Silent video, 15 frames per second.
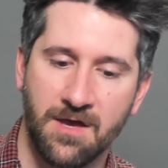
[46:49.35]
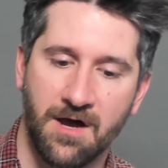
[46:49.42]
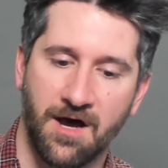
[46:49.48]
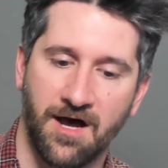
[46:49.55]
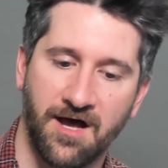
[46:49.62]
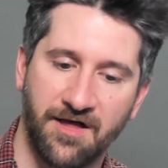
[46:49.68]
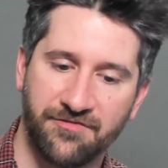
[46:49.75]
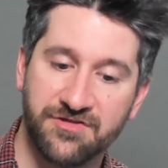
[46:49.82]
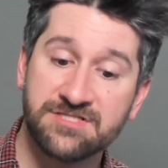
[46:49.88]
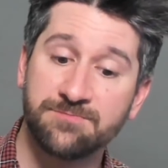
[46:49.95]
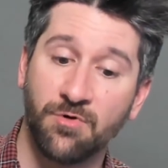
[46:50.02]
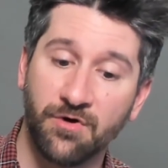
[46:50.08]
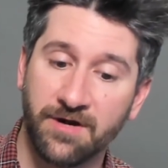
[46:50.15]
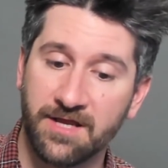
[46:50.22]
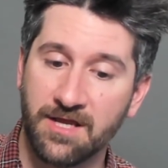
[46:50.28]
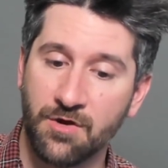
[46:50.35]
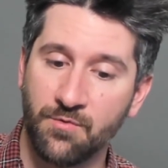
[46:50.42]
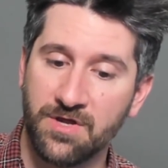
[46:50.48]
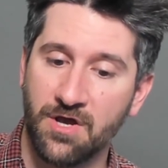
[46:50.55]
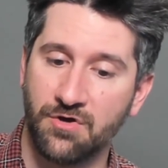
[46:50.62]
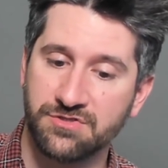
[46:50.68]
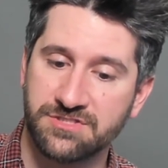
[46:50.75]
Uh, this morning
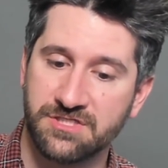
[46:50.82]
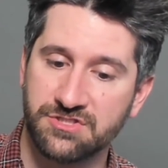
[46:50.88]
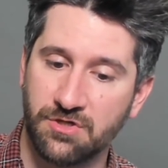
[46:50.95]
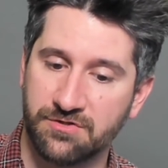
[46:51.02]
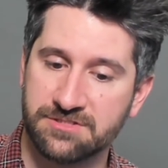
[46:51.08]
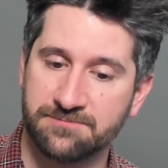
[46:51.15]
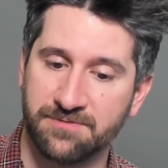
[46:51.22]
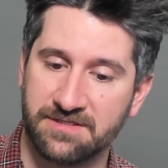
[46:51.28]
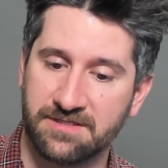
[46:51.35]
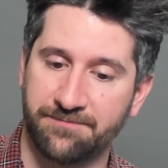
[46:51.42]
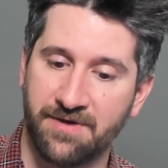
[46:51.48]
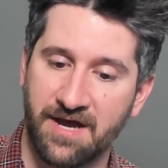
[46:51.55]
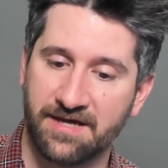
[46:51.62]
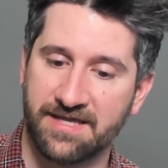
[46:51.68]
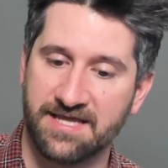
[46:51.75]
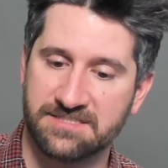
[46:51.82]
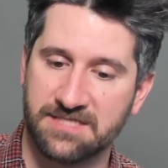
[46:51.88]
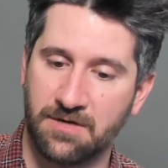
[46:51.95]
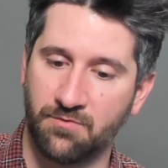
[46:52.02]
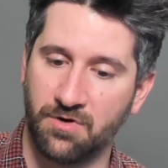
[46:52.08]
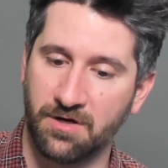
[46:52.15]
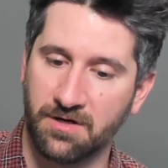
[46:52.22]
we hosted Don't Split the Podcast
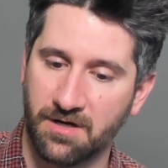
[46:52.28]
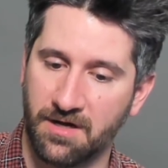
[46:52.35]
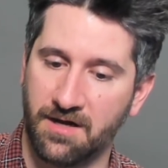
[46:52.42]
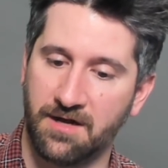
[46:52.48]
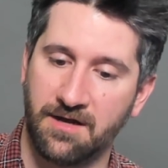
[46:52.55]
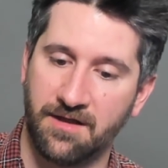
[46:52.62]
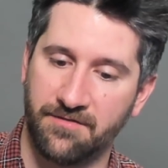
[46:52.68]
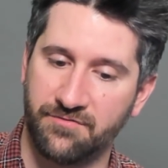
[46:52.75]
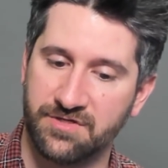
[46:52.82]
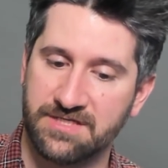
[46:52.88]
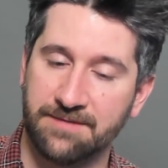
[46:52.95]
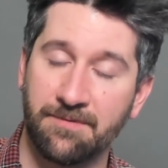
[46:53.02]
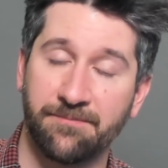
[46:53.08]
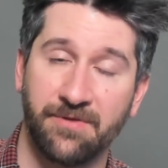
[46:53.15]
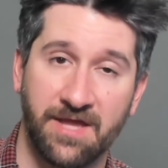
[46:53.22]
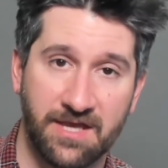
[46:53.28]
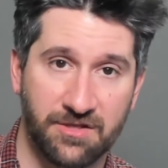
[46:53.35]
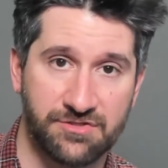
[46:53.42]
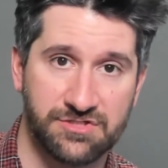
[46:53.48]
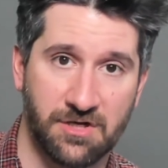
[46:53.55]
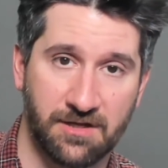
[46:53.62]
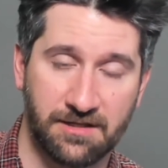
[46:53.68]
Network, the Demon Plague. You
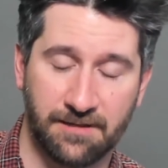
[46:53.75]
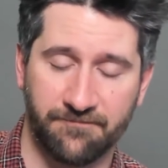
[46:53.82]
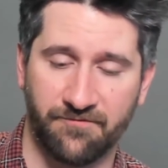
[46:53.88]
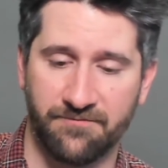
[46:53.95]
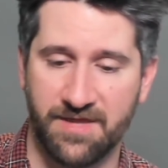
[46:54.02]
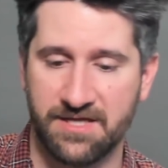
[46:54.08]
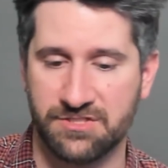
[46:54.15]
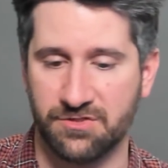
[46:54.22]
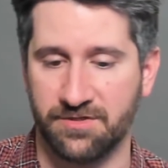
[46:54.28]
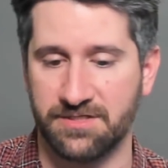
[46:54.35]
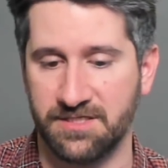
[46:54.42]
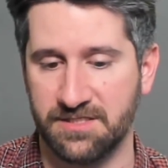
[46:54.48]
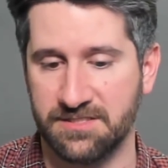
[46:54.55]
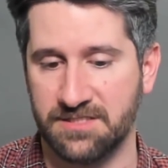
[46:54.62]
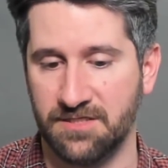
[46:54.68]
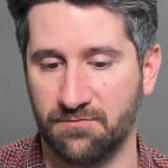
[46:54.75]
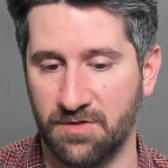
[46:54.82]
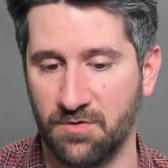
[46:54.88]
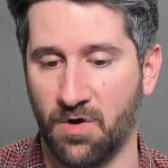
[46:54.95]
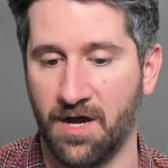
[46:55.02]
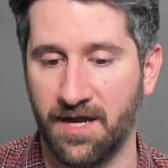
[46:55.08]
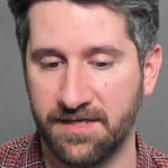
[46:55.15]
saw a clip from that during D and D
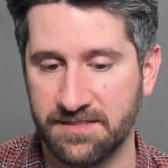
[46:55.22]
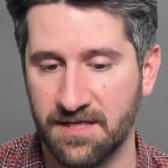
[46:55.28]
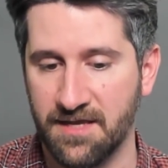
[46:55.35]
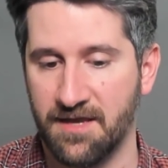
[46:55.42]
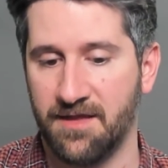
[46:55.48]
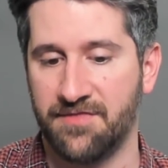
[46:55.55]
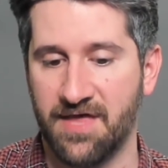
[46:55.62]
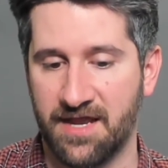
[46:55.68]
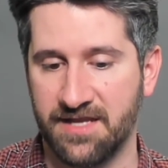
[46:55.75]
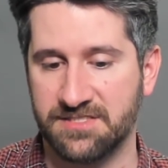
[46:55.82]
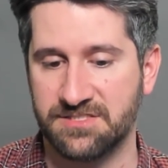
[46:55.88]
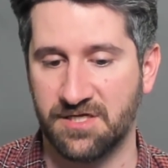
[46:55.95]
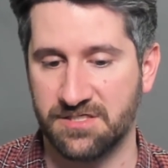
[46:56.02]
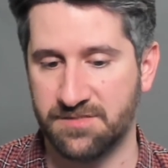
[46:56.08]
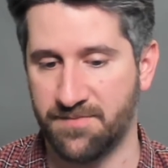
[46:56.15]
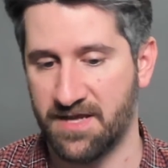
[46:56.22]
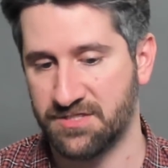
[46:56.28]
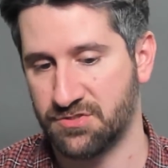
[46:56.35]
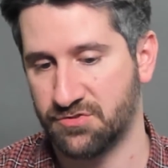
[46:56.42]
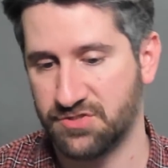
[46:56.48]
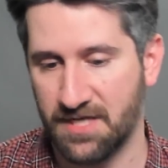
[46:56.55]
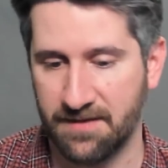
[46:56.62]
Rewind. That is Dungeon
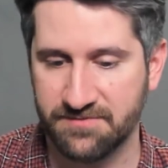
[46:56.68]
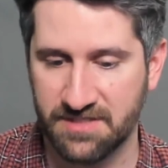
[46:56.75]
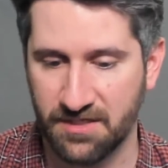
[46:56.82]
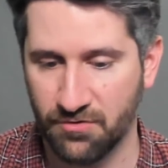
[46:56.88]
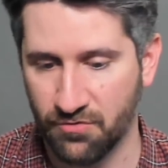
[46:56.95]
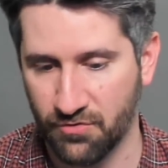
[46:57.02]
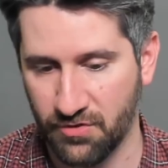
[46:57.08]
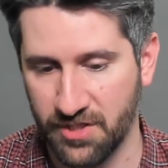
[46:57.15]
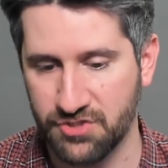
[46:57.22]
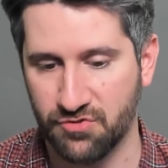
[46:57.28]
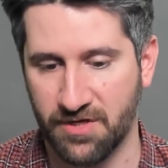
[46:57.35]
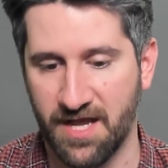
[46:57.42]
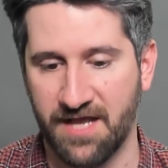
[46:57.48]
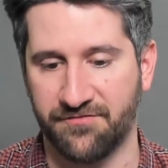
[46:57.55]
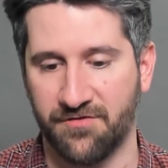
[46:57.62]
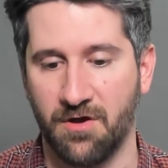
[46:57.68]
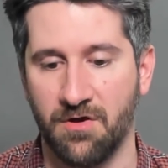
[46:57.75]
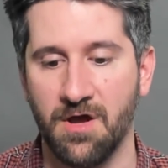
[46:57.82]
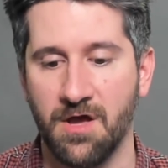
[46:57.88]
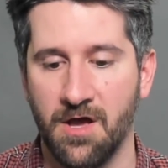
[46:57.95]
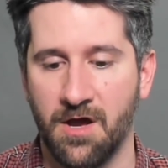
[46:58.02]
Master James Introcaso